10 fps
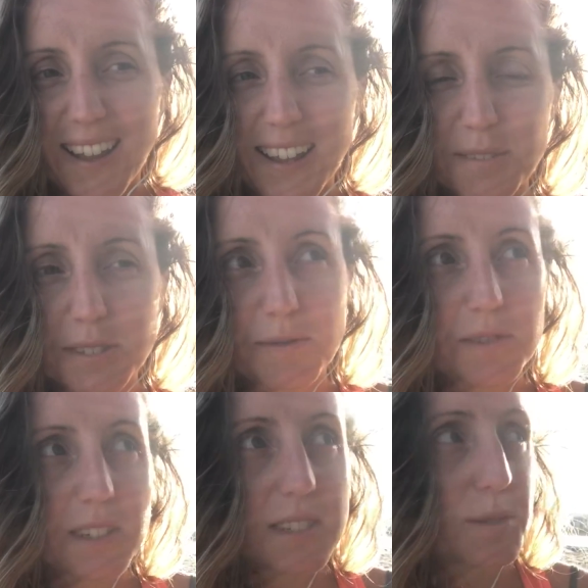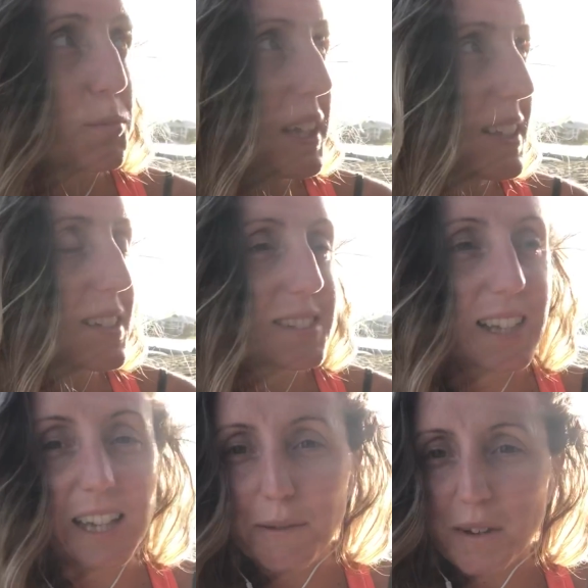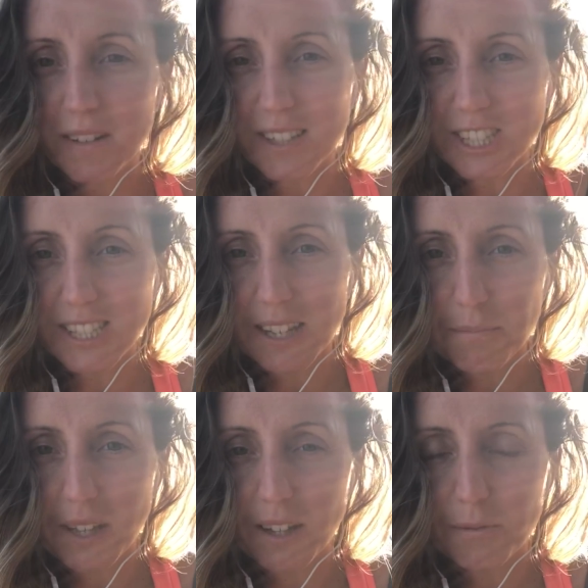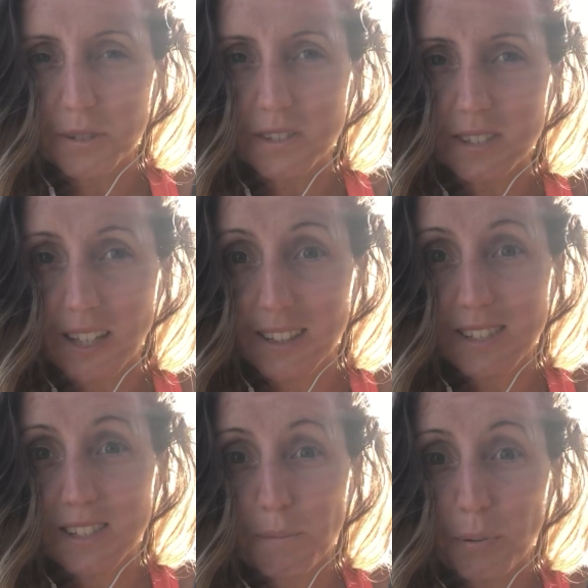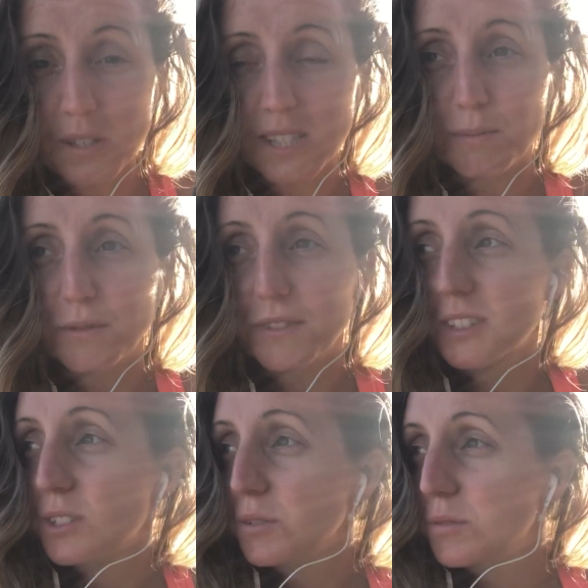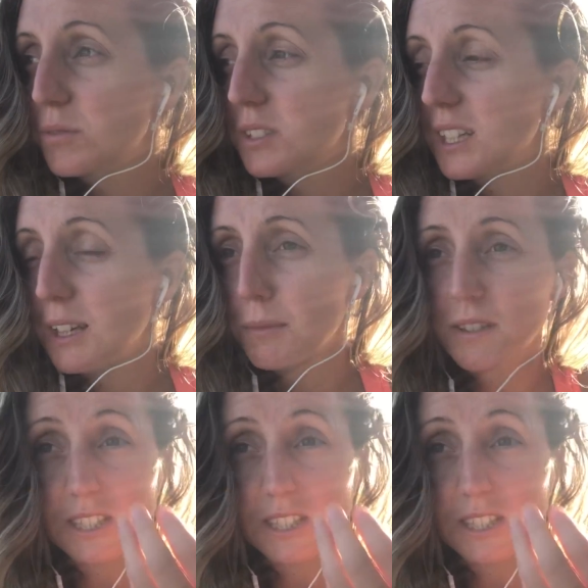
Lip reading: it was weird because the email that she sent me was like, this is the principal of the school. The email